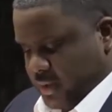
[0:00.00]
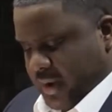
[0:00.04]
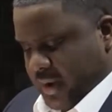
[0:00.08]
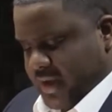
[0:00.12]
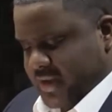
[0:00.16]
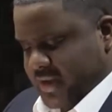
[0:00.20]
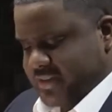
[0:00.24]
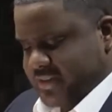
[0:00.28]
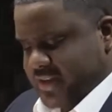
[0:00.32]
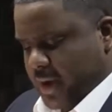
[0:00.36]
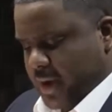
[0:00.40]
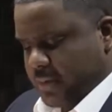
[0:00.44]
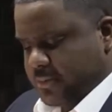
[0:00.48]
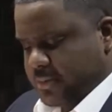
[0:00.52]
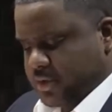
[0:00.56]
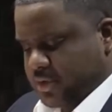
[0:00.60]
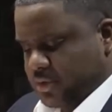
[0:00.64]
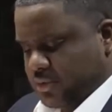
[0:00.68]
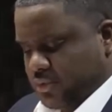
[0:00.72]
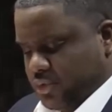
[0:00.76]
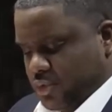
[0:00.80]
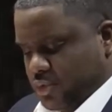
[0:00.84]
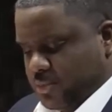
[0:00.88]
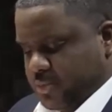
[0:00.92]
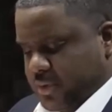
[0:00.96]
by a
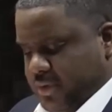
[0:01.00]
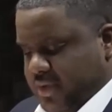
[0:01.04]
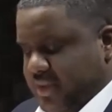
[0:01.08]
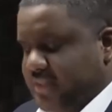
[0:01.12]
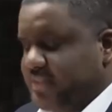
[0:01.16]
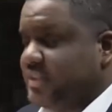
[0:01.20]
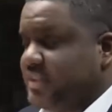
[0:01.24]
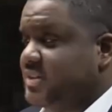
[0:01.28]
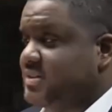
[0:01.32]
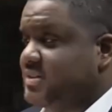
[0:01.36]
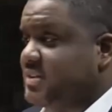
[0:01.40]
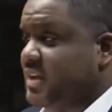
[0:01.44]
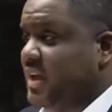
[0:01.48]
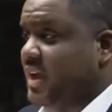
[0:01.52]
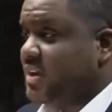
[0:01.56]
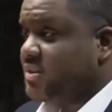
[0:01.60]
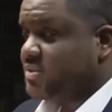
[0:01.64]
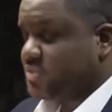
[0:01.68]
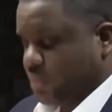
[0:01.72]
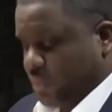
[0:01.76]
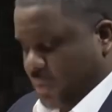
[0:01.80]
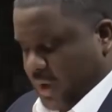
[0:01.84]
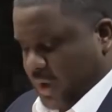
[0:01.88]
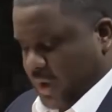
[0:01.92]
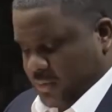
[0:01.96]
dominant group, in this
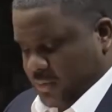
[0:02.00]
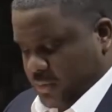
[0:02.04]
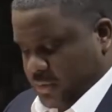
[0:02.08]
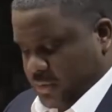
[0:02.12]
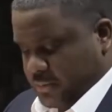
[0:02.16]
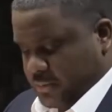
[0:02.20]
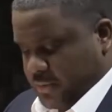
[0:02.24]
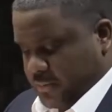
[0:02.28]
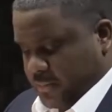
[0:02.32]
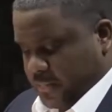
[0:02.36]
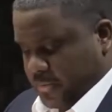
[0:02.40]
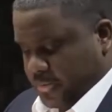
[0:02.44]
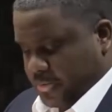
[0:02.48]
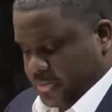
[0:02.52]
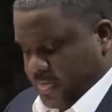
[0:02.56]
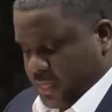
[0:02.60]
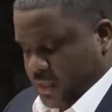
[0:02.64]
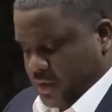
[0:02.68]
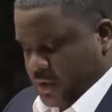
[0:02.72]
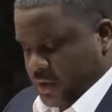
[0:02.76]
case white women,